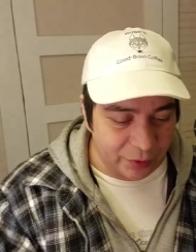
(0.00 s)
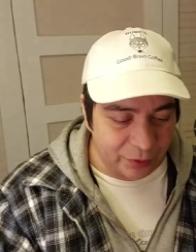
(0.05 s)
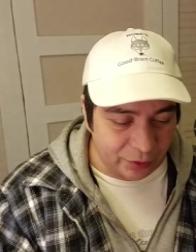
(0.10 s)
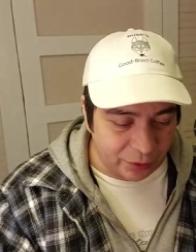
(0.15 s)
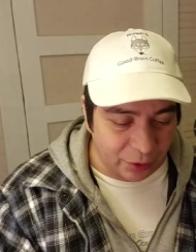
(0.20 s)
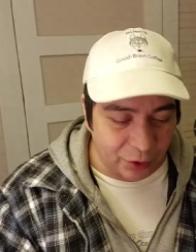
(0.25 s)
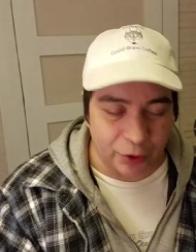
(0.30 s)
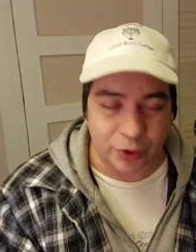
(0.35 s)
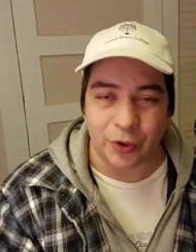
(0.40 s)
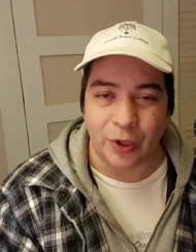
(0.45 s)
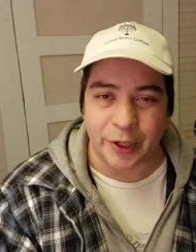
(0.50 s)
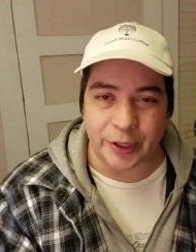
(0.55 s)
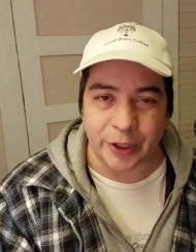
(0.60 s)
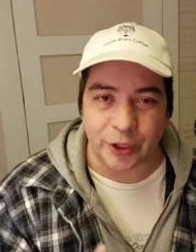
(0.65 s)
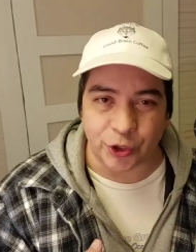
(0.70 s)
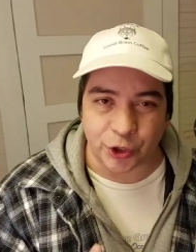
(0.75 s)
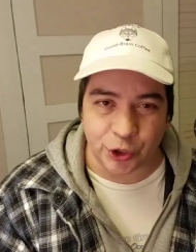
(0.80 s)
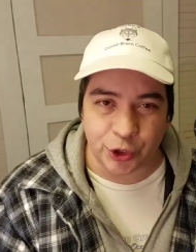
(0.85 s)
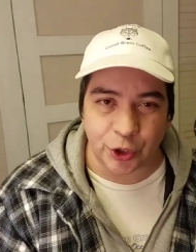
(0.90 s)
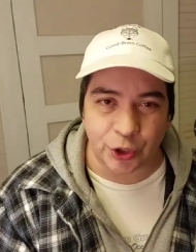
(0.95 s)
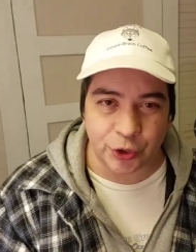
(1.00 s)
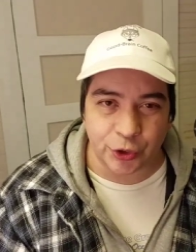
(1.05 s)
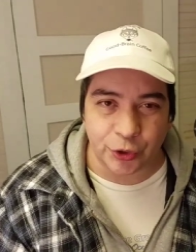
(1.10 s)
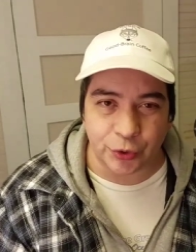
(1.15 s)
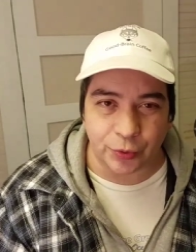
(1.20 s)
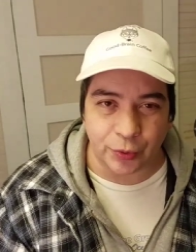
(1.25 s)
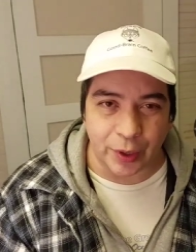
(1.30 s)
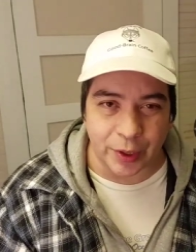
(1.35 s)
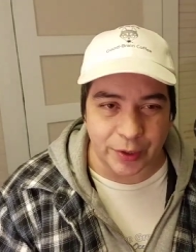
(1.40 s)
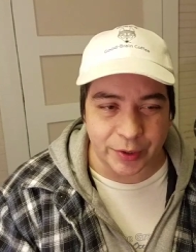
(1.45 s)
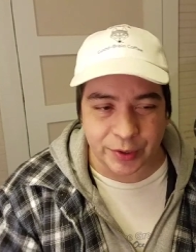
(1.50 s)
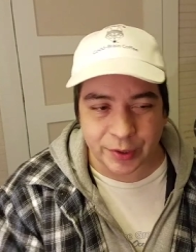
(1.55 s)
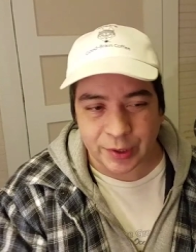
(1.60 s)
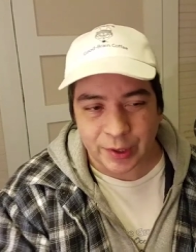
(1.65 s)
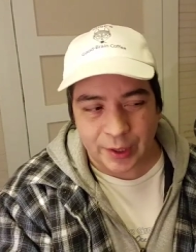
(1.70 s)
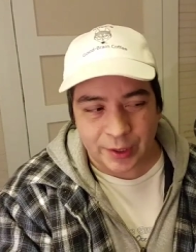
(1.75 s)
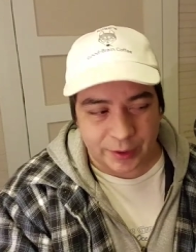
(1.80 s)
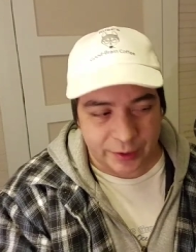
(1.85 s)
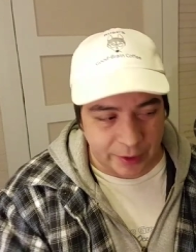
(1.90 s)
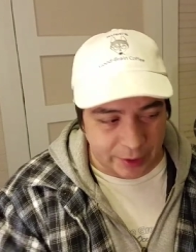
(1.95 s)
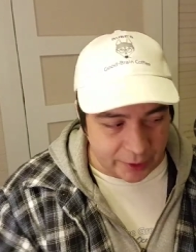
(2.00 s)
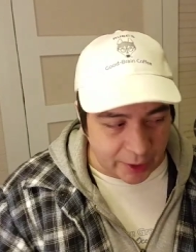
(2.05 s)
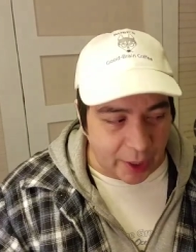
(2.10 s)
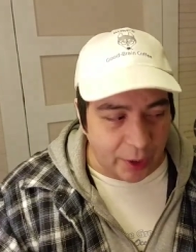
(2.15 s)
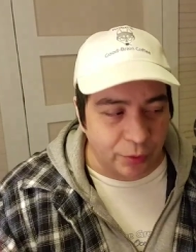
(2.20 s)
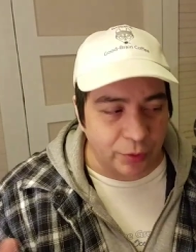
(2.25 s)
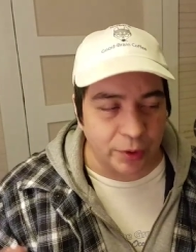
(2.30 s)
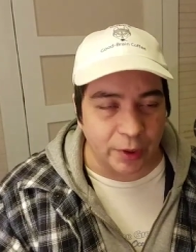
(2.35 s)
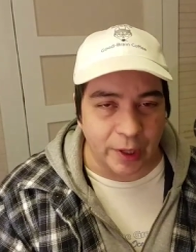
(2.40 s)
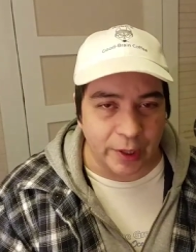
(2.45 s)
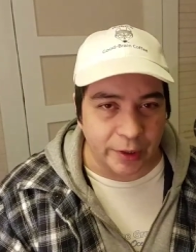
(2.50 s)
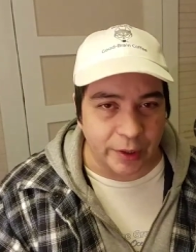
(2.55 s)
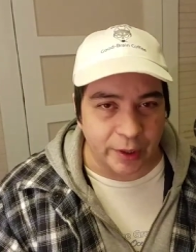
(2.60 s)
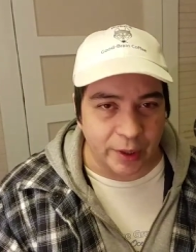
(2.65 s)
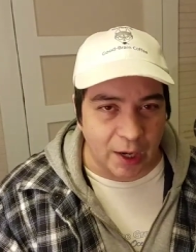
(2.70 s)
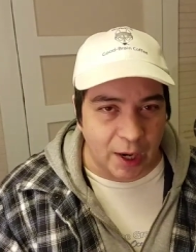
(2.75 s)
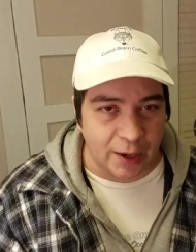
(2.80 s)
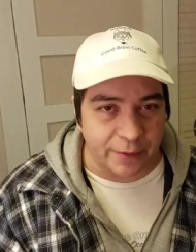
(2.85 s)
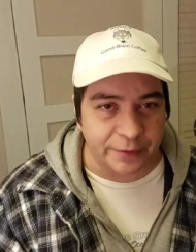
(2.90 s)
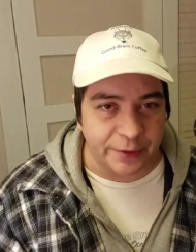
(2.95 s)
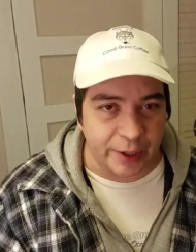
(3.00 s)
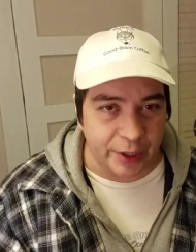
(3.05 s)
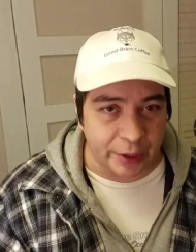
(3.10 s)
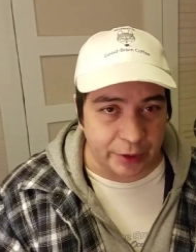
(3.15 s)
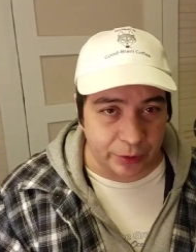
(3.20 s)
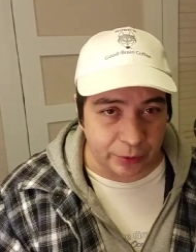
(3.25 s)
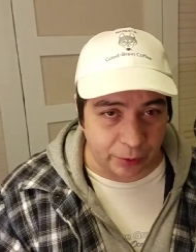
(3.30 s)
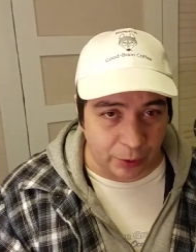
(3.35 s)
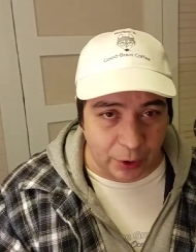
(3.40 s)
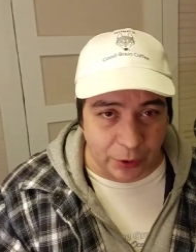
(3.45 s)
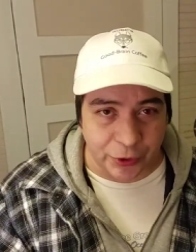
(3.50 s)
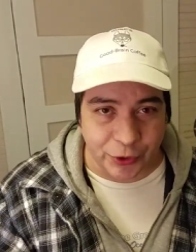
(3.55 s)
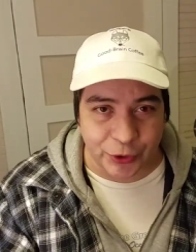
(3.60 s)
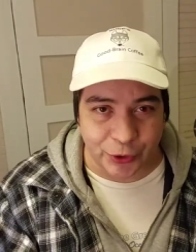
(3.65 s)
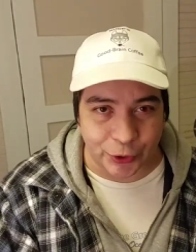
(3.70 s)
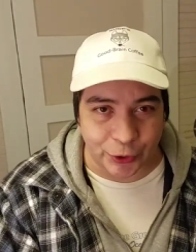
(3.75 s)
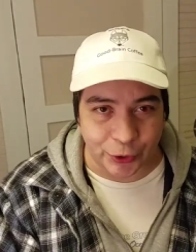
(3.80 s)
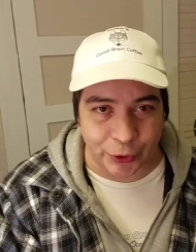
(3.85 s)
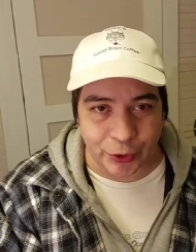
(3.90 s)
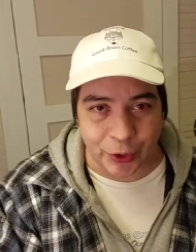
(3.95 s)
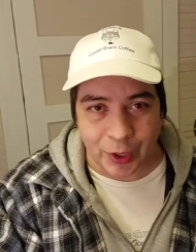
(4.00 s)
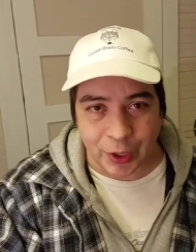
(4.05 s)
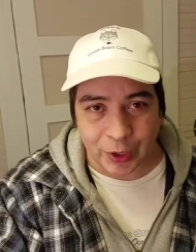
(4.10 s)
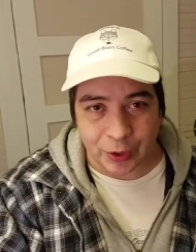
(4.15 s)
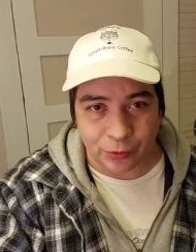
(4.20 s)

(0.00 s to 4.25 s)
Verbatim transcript: looked like it should to us, then I would let the coffee out of the roaster.